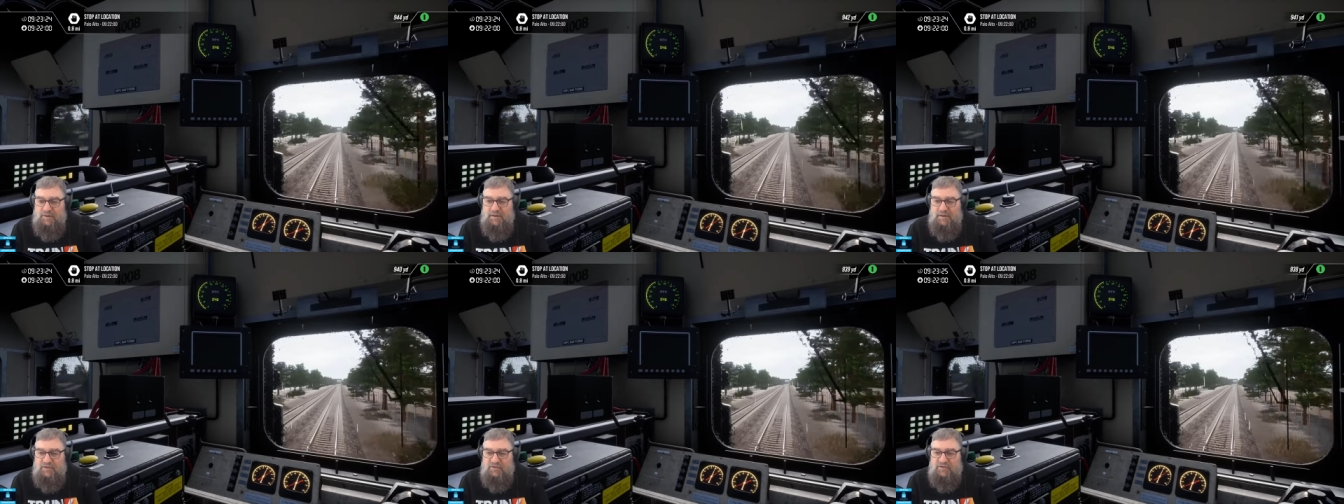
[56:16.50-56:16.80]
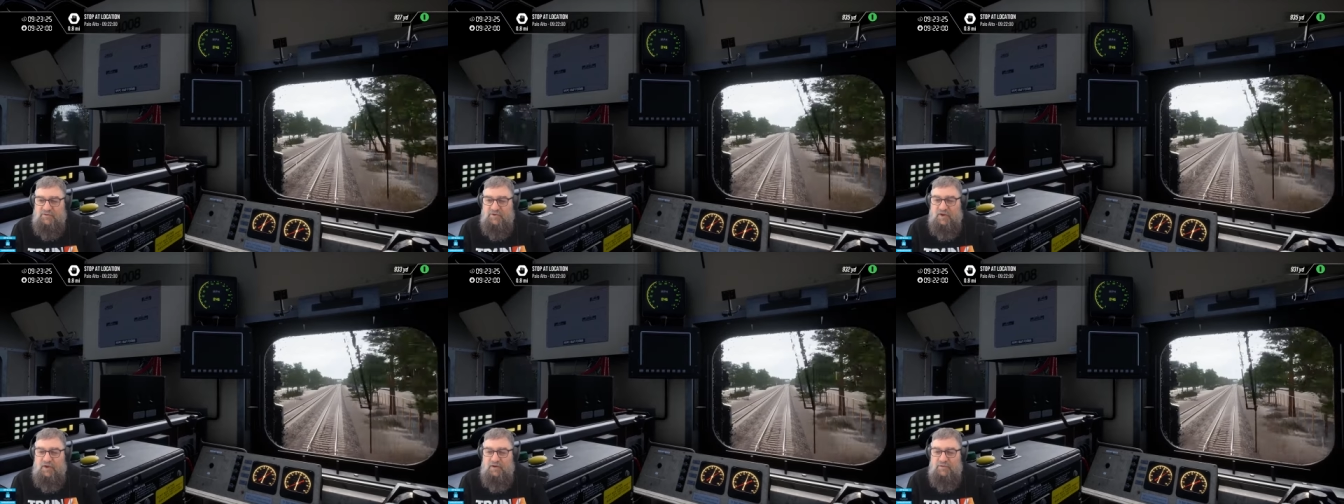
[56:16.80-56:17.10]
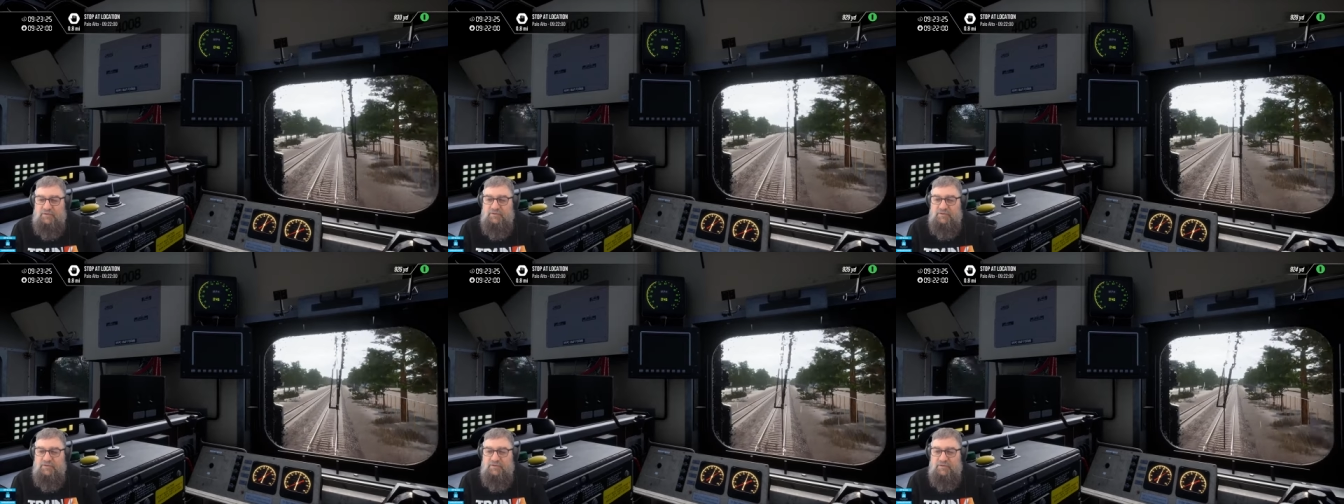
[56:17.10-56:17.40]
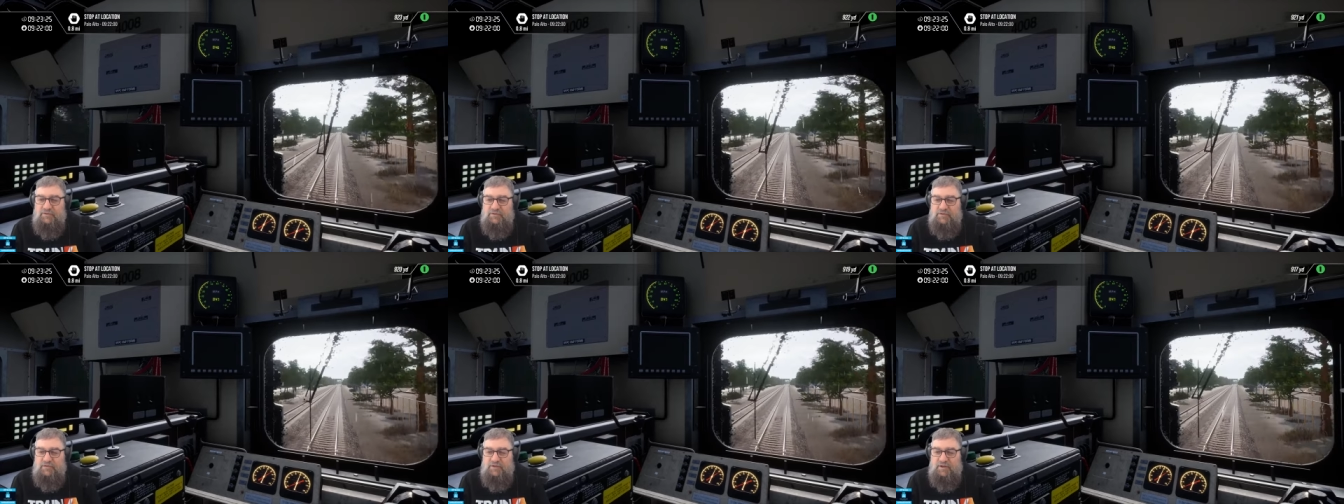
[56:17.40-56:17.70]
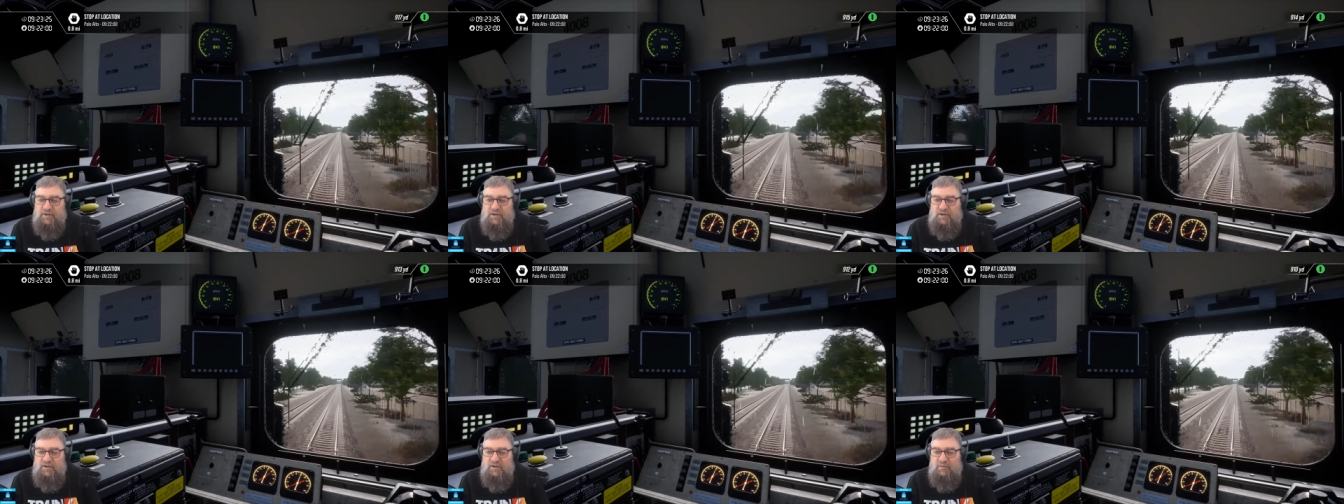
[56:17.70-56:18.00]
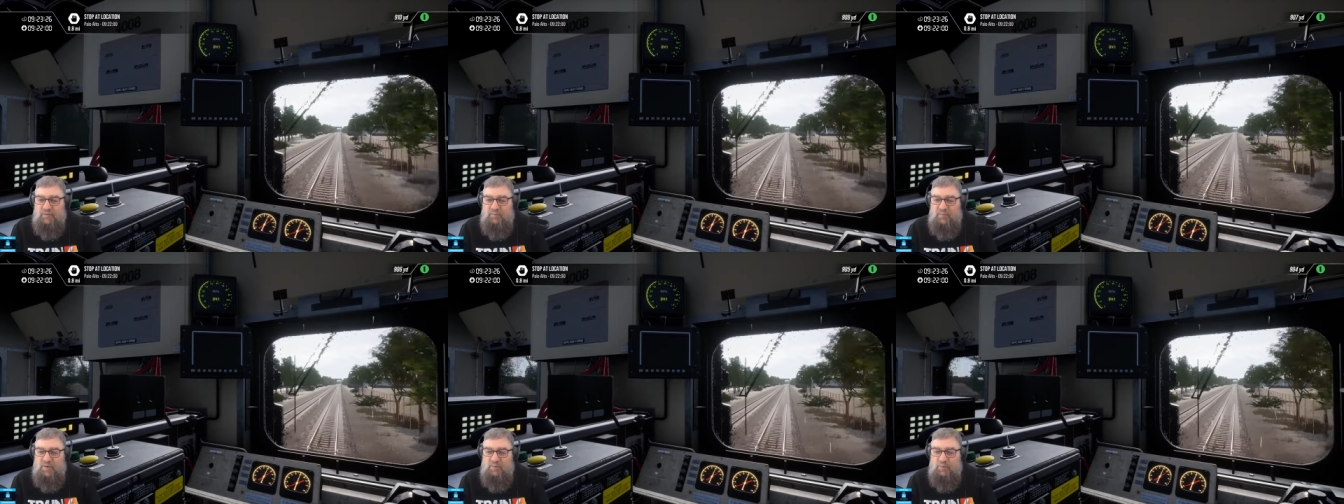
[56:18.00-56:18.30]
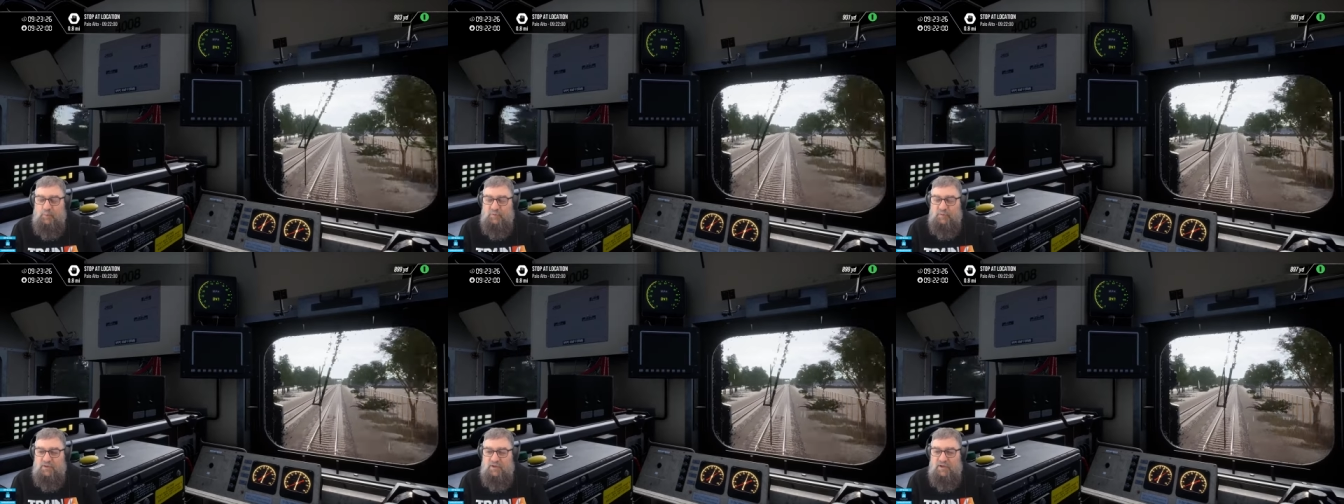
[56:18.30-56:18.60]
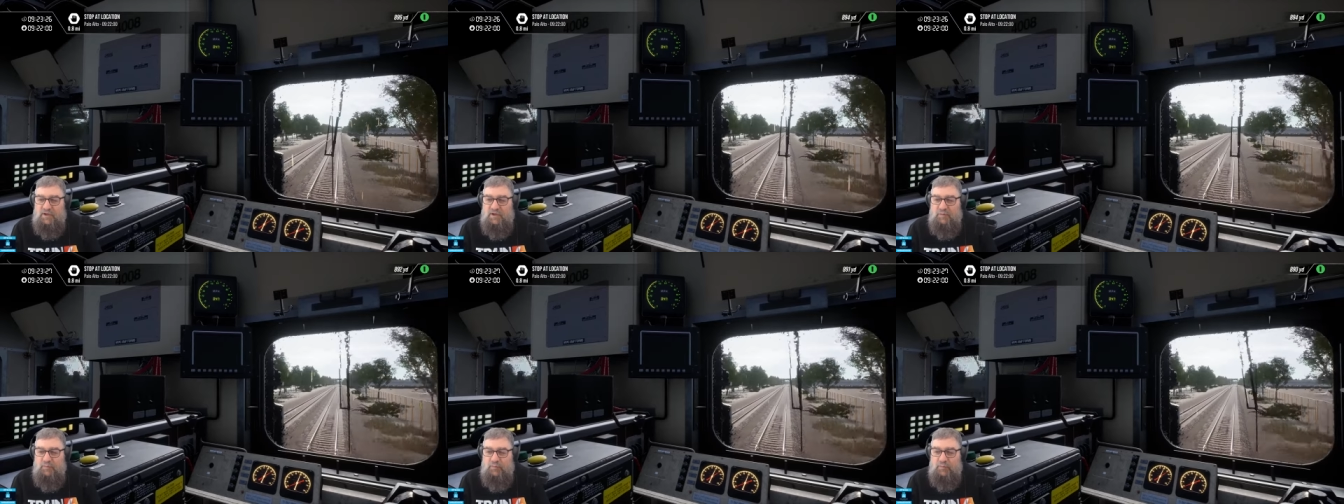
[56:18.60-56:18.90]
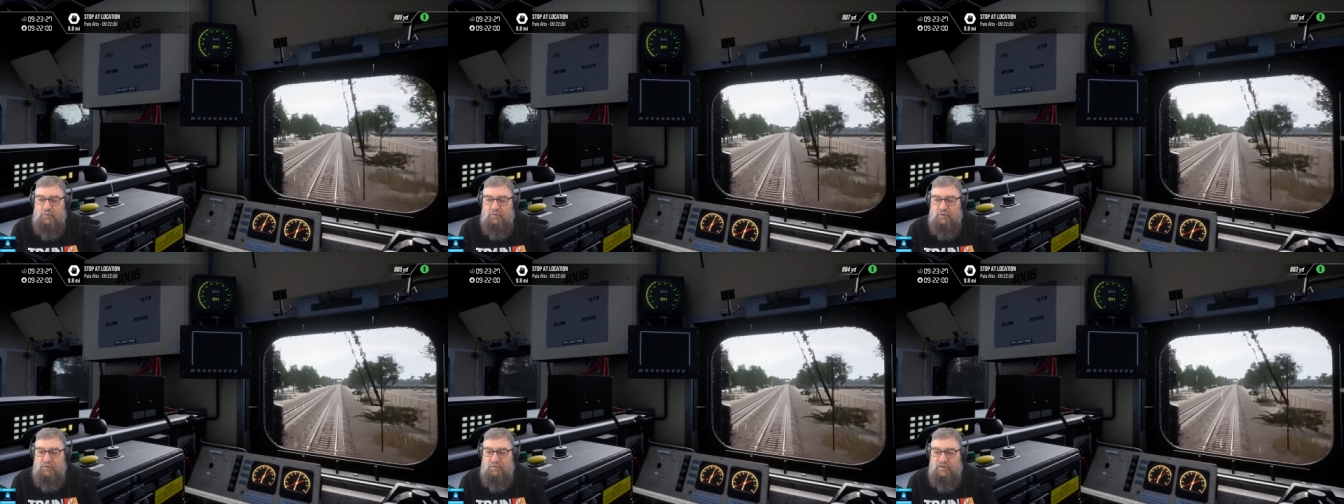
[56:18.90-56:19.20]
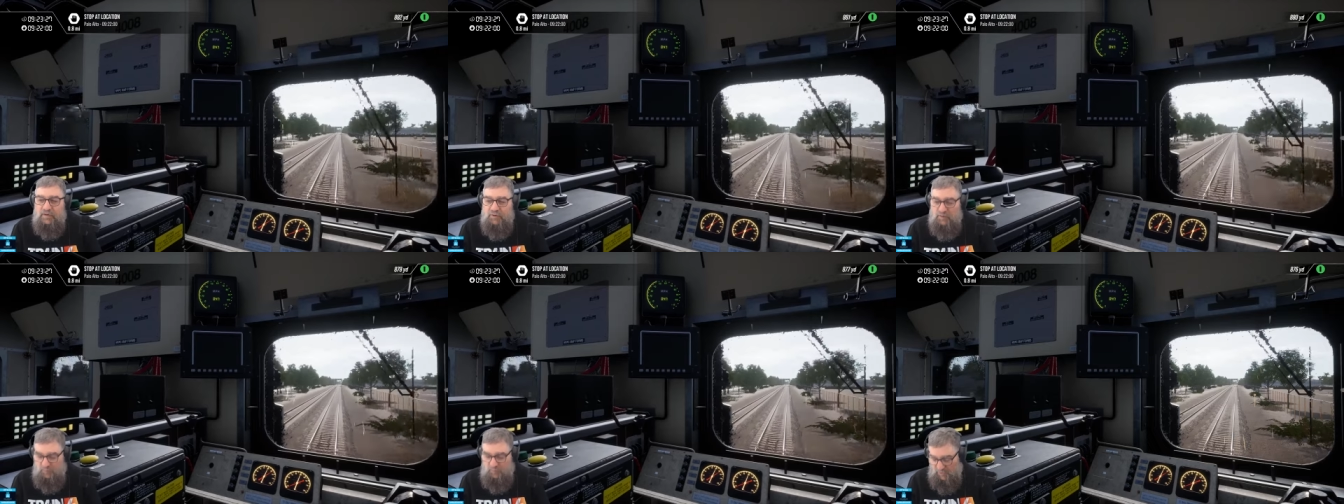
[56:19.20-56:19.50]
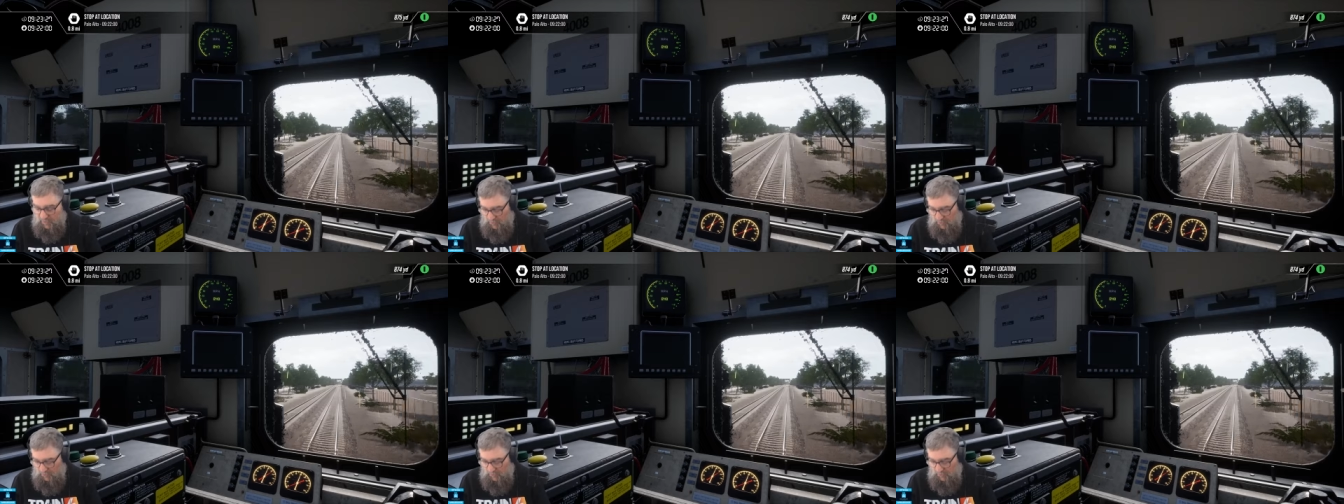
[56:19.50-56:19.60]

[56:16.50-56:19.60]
It does, and people with a keyboard, I think, would